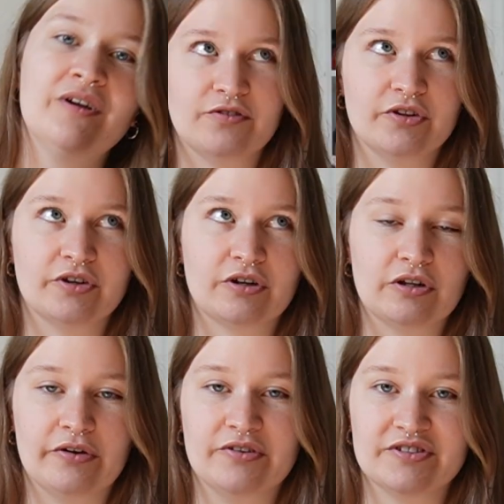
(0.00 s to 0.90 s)
For the
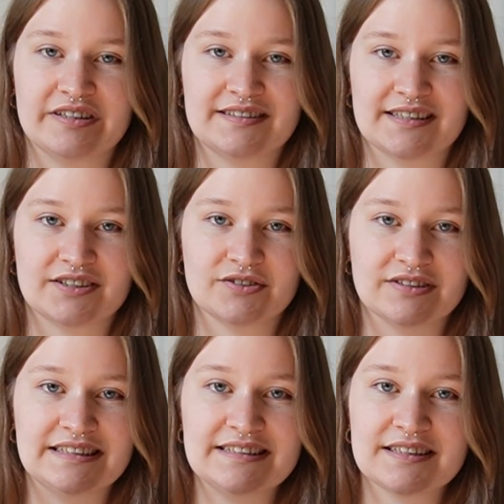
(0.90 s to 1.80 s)
clothes and
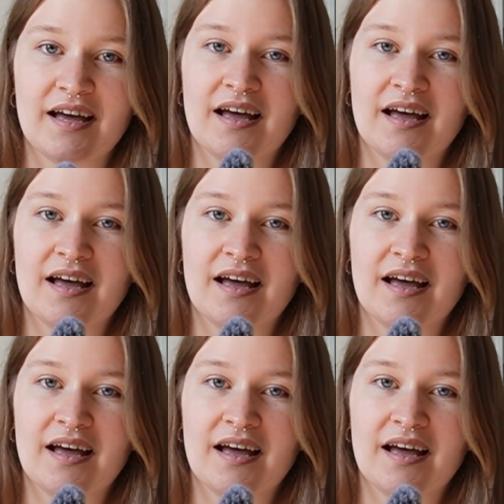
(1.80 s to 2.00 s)
accessories,